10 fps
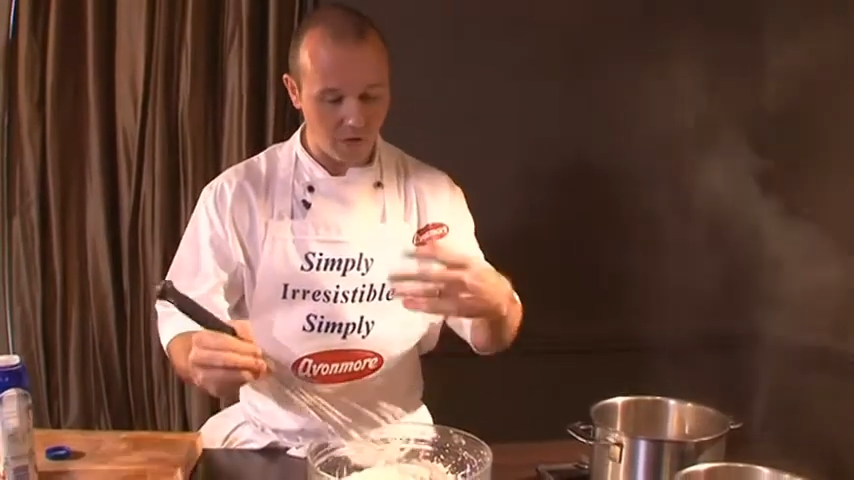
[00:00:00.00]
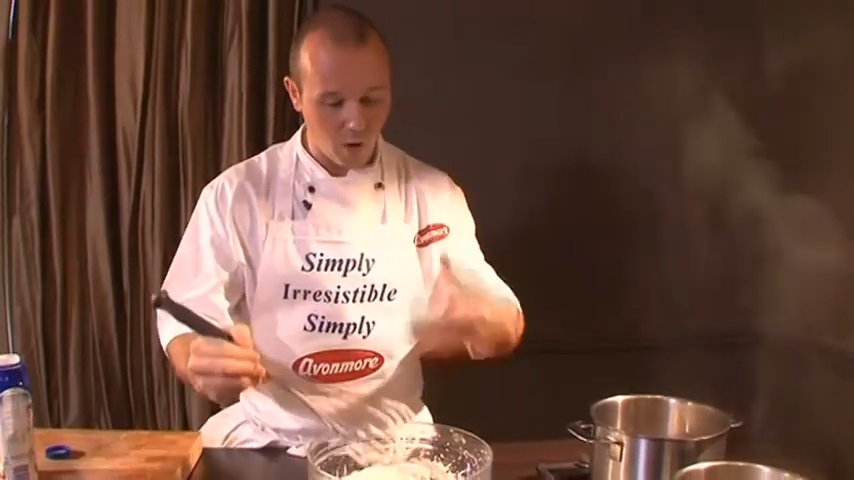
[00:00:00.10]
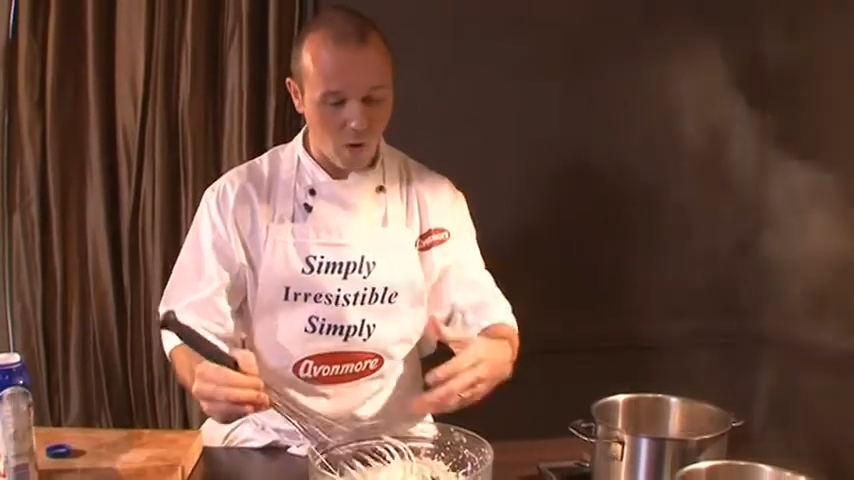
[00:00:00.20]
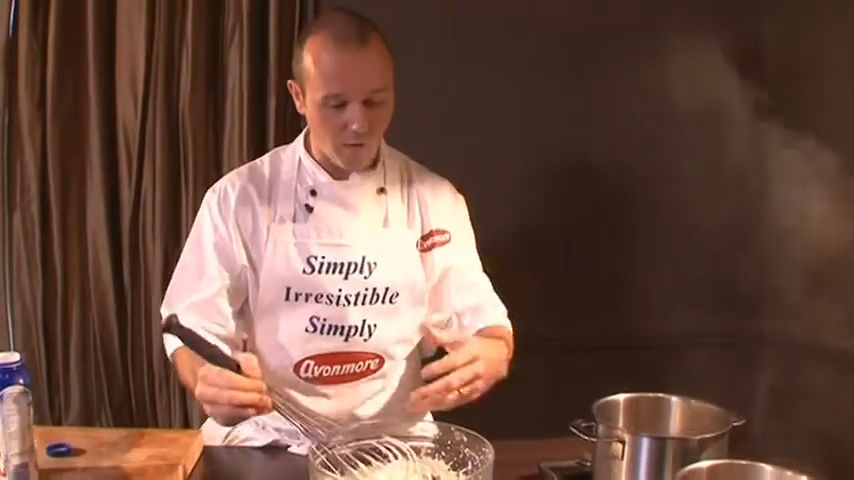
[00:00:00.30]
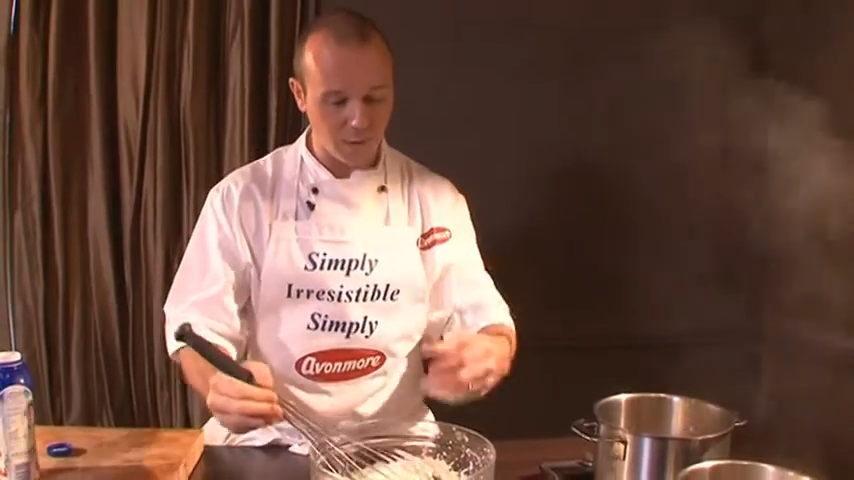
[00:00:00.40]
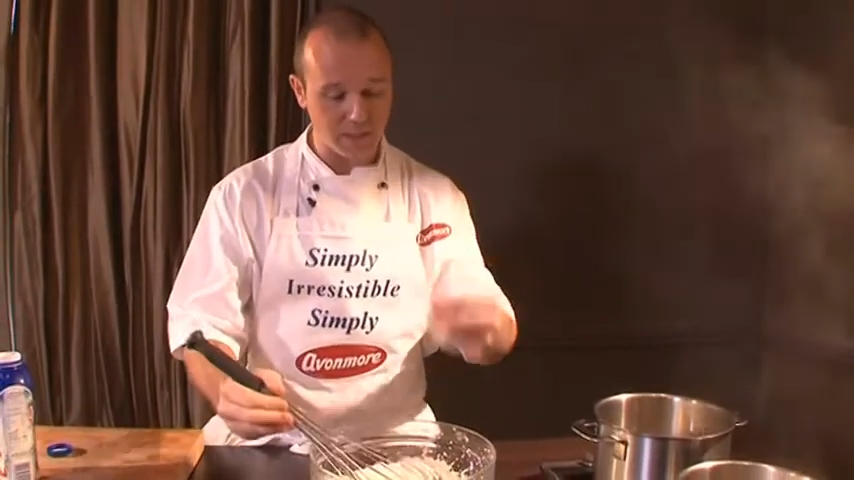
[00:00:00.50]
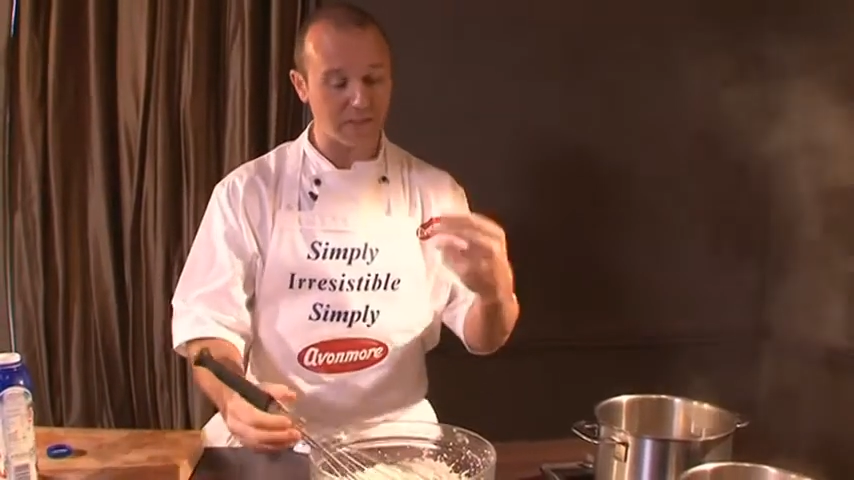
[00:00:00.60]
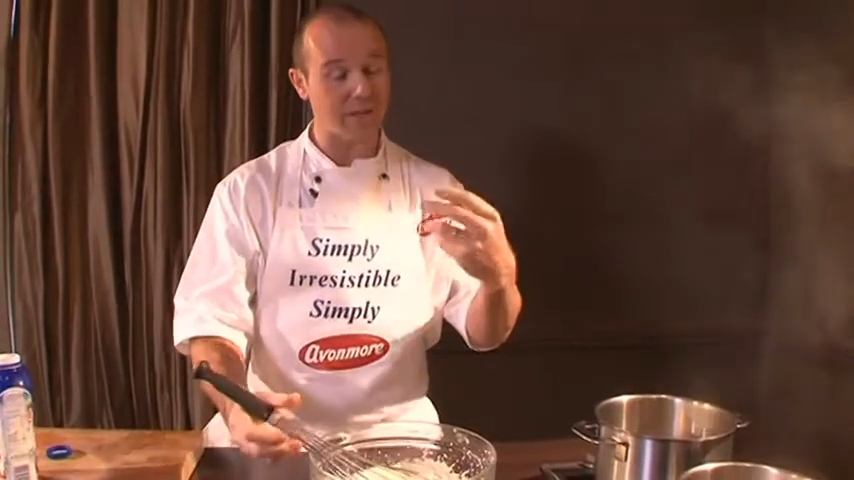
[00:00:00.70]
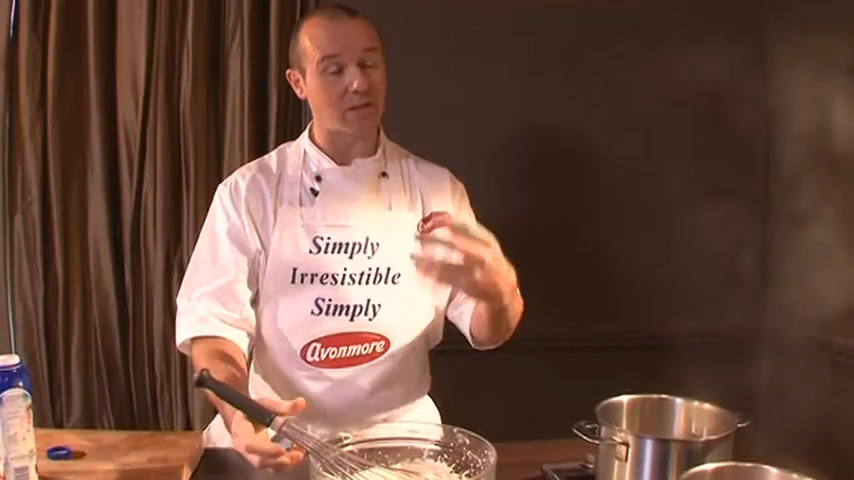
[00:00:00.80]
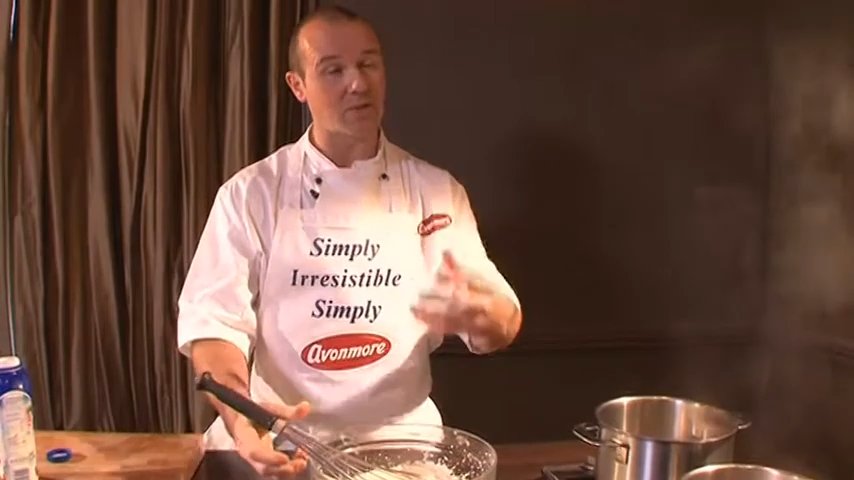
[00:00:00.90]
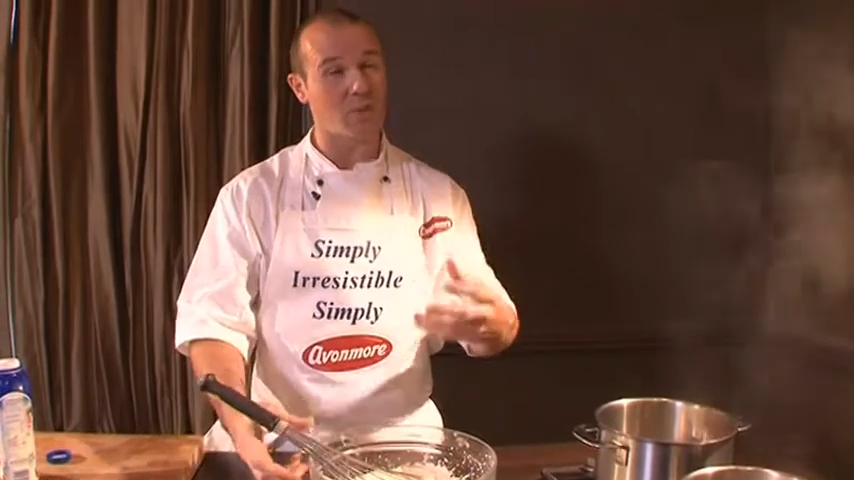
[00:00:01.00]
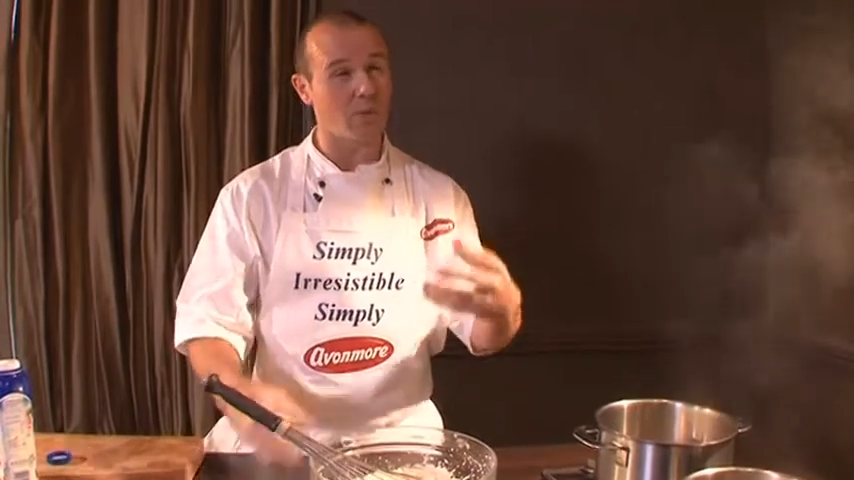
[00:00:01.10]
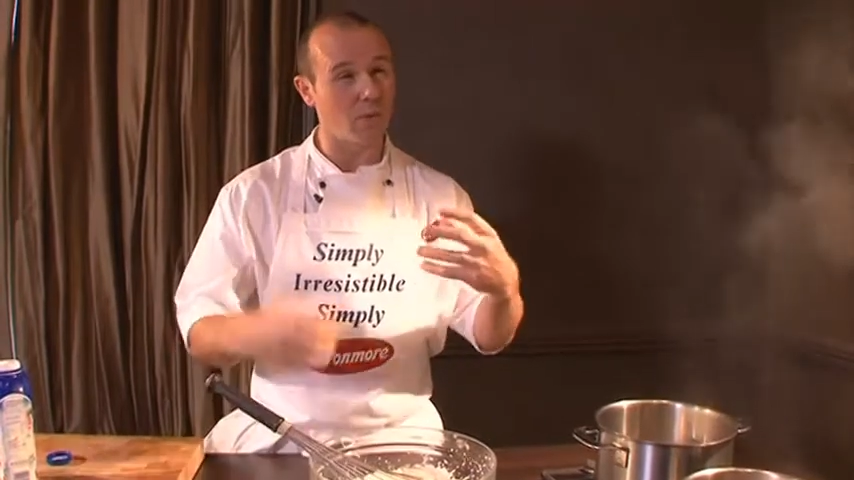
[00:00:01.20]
over whisk and it's